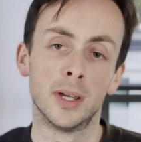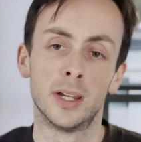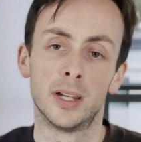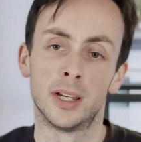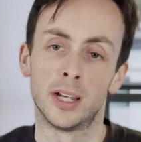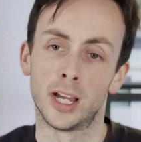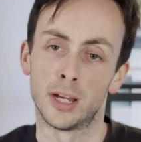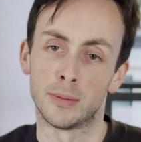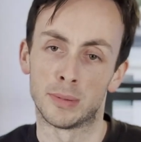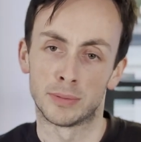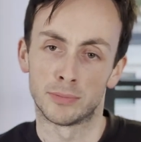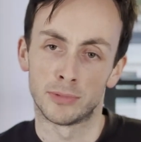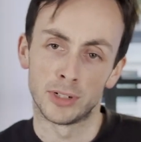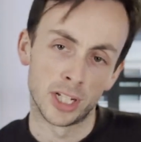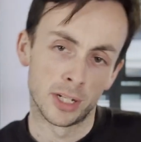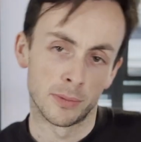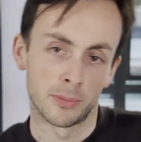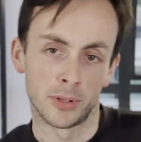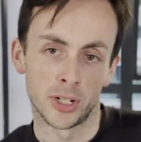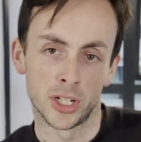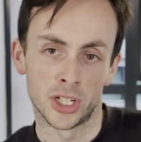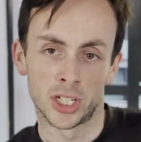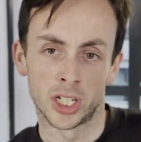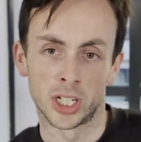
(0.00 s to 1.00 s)
I really
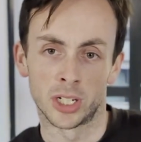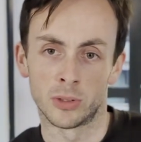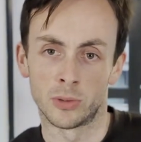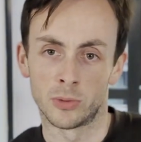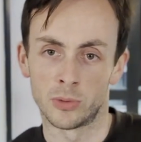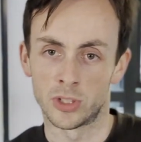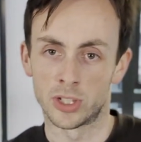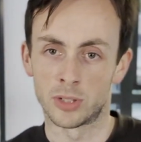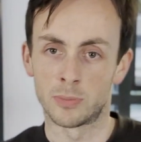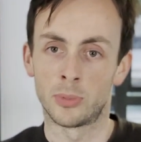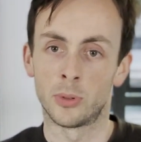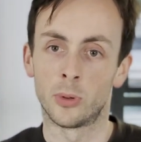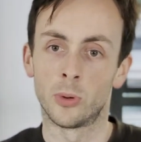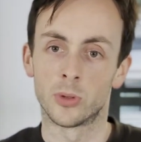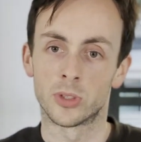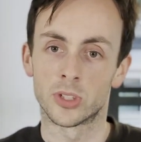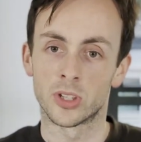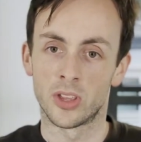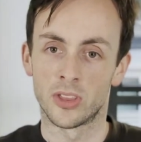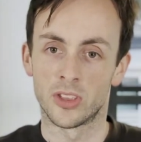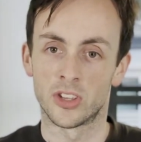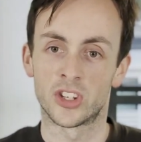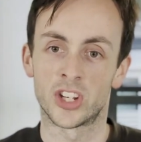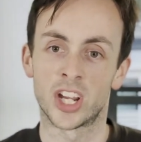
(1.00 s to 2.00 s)
appreciate all the support
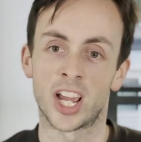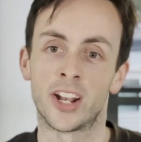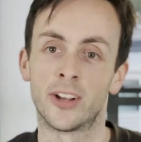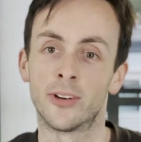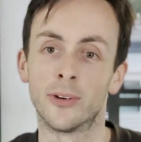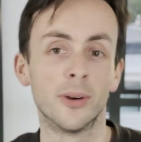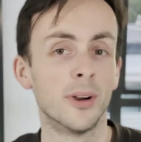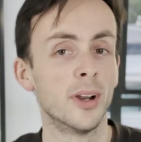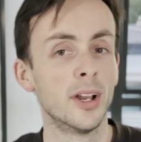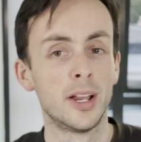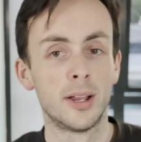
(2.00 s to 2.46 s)
on the channel.